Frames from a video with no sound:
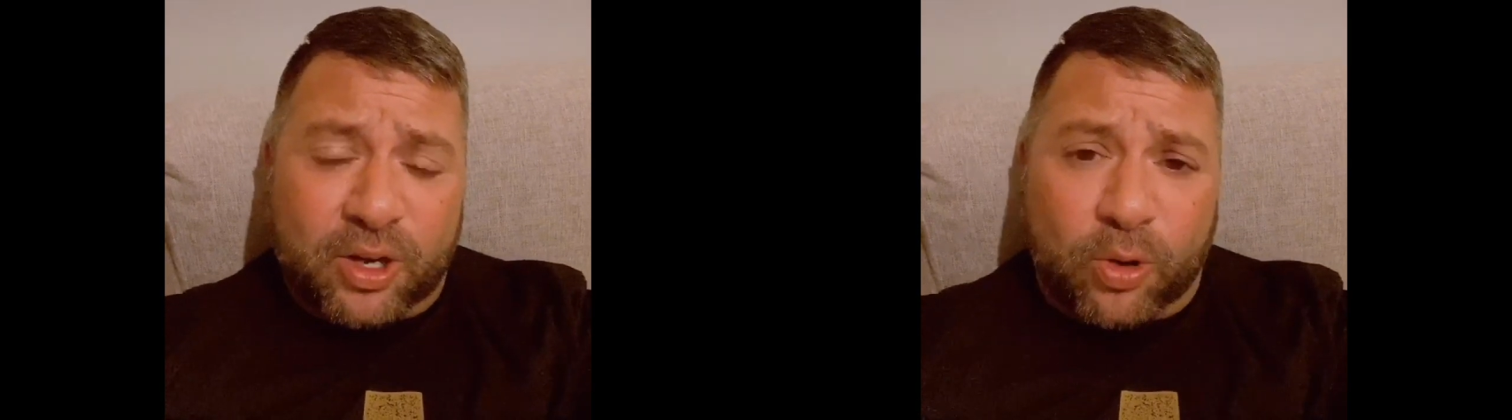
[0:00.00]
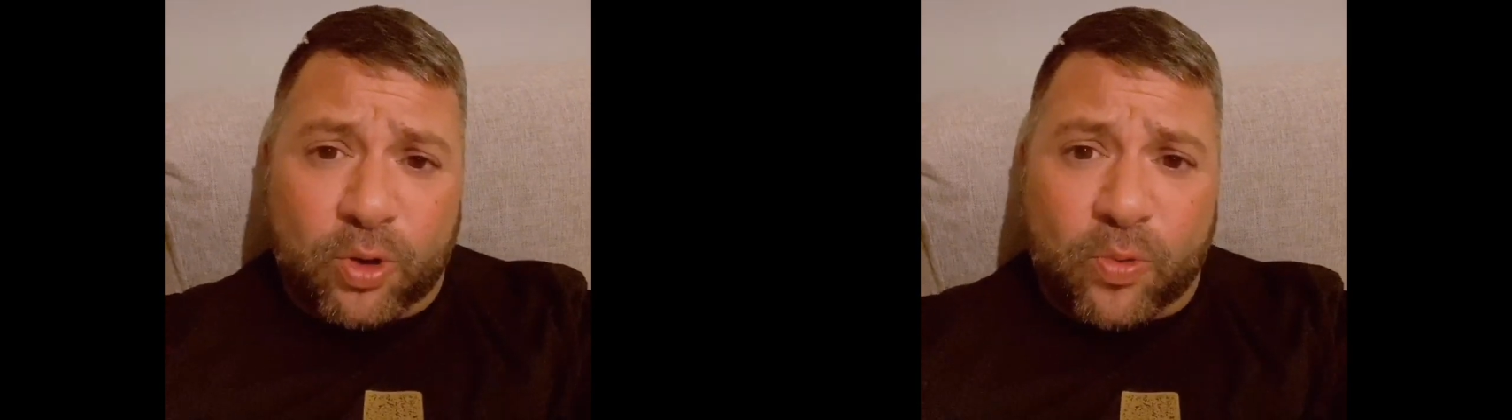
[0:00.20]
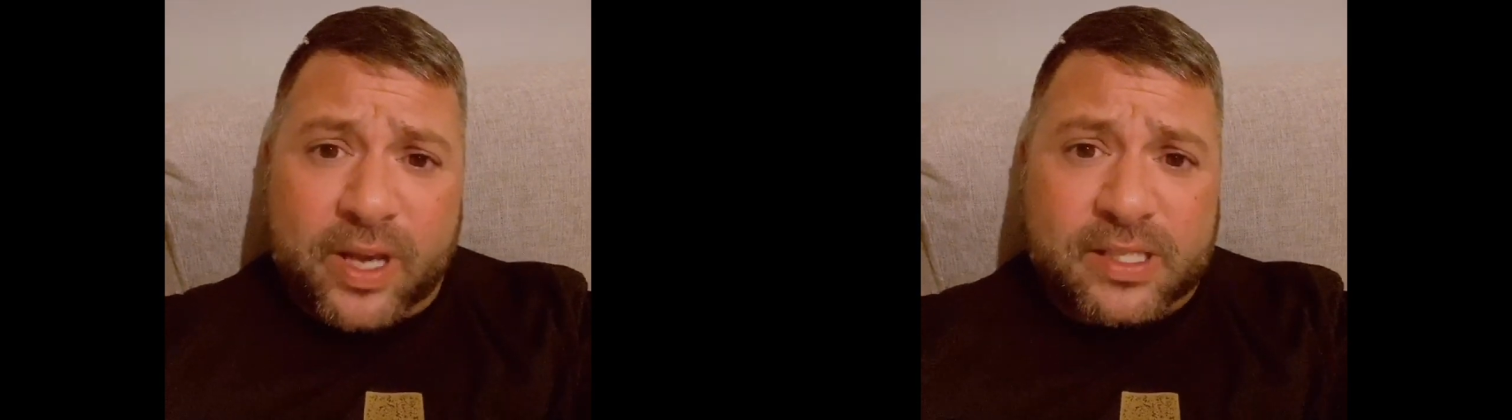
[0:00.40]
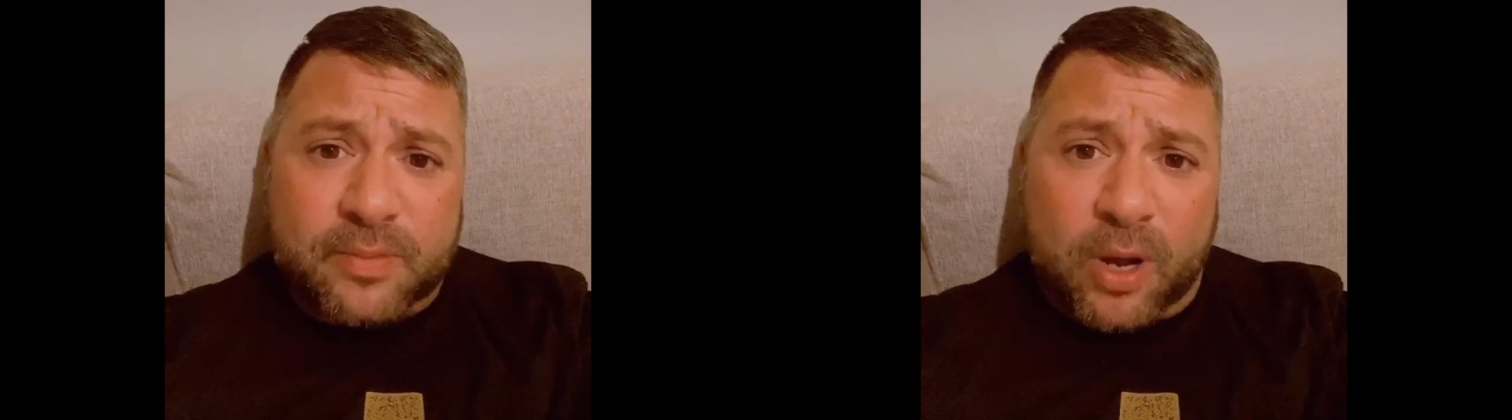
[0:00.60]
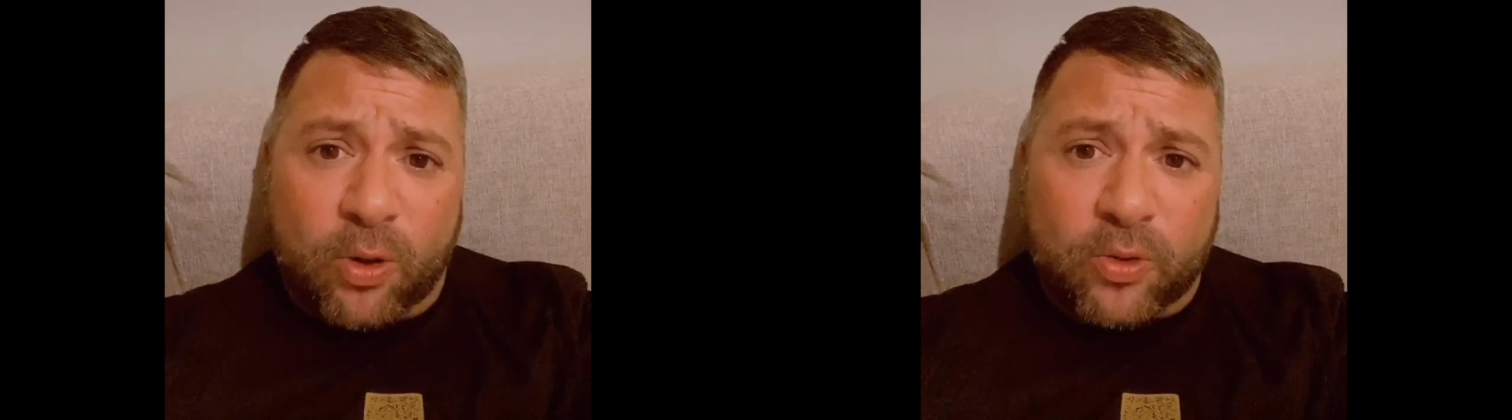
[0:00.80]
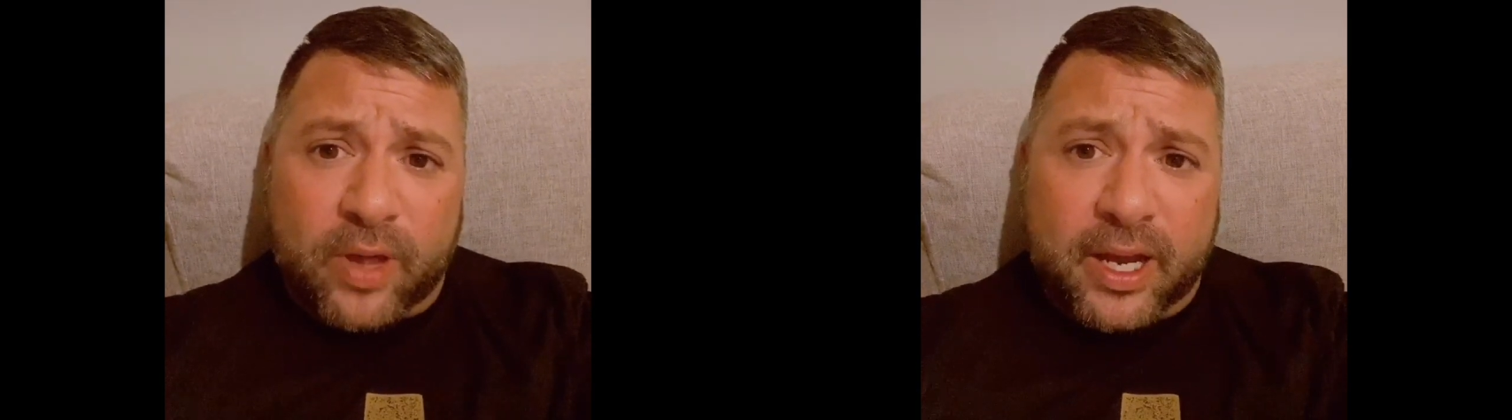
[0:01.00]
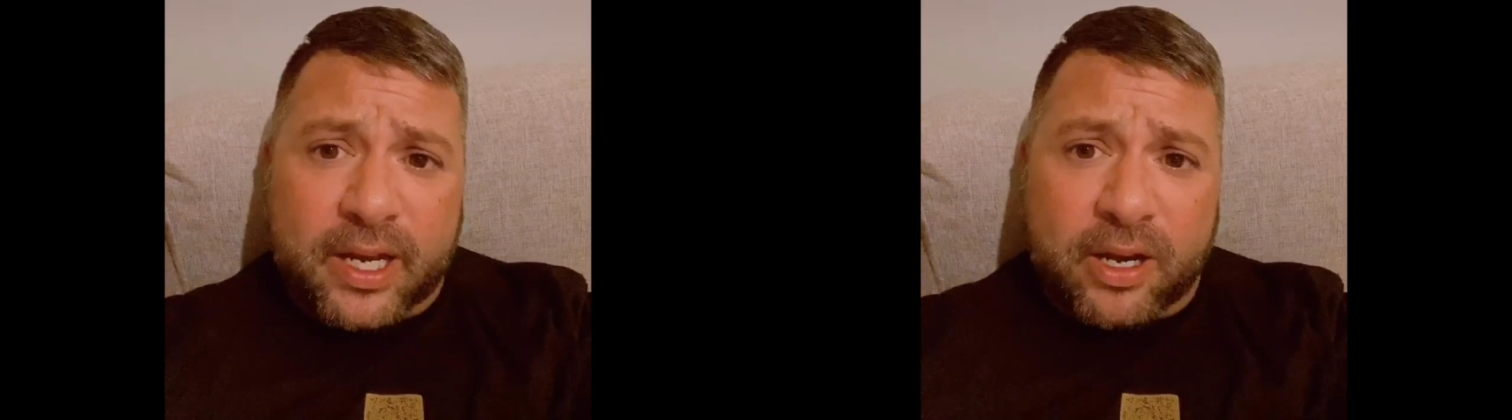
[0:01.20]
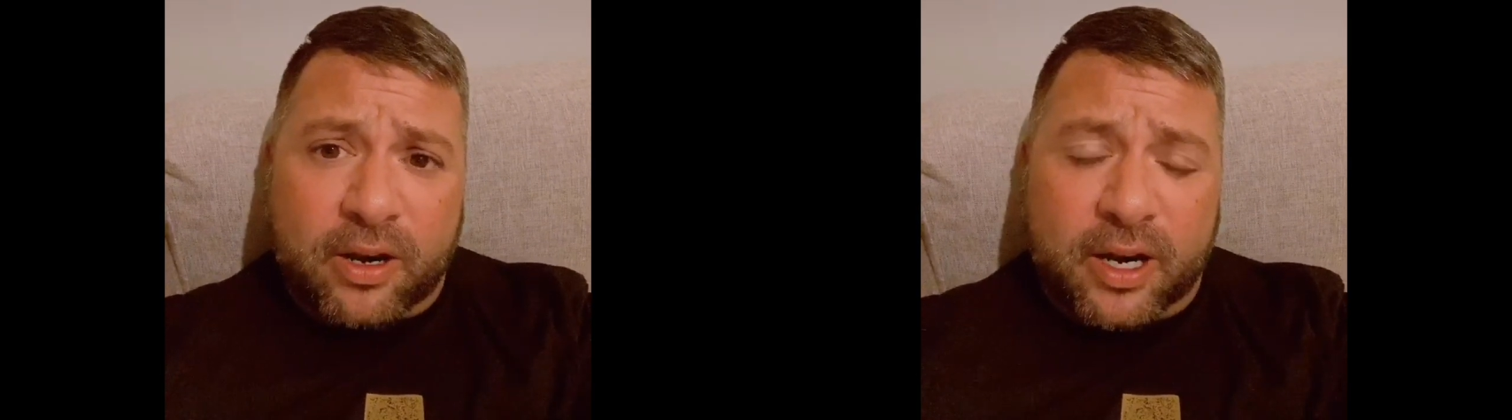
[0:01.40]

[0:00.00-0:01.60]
know, you wasted my whole night here."